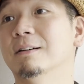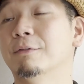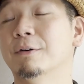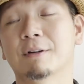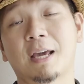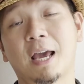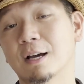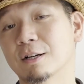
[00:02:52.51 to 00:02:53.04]

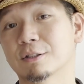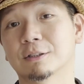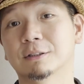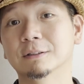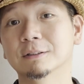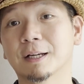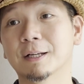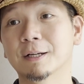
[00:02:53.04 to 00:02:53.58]
very
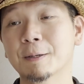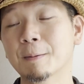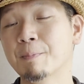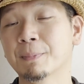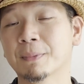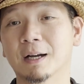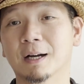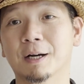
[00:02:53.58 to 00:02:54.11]
casual, that
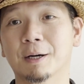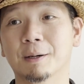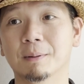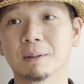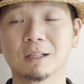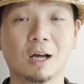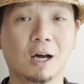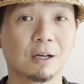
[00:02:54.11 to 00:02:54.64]

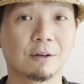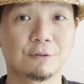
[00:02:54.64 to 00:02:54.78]
a lot